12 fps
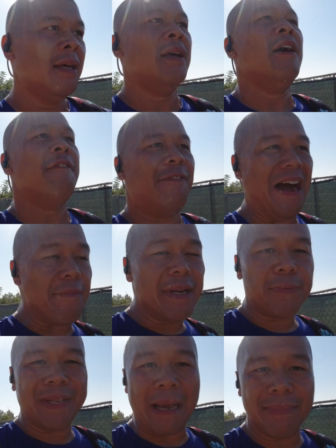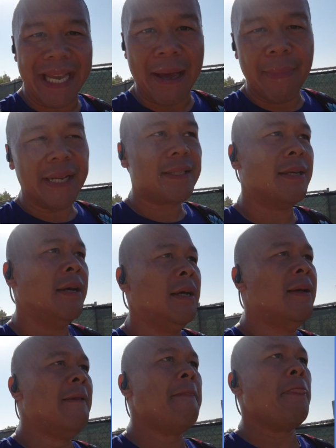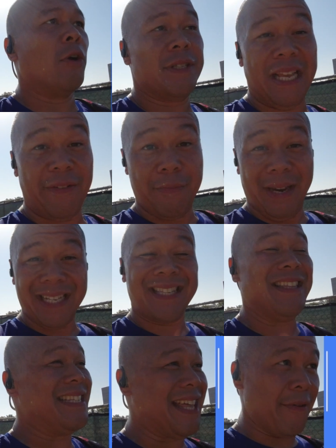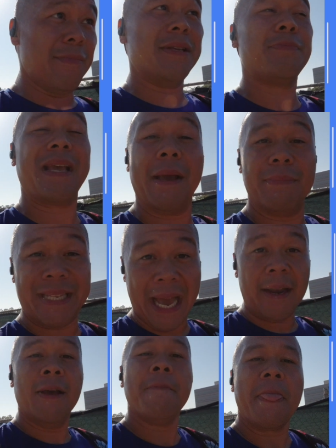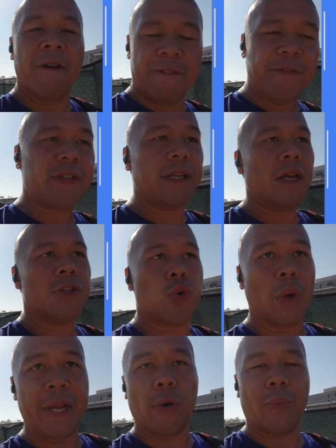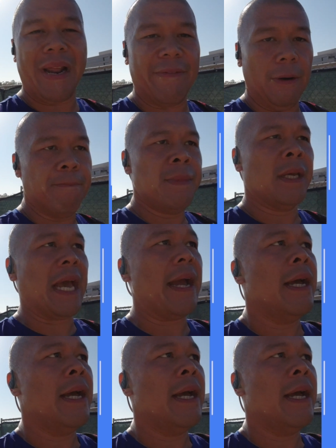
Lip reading: 5 minutes became 10 minutes, or 7 minutes, and 7 minutes became 10, 15, 20, or whatever, okay?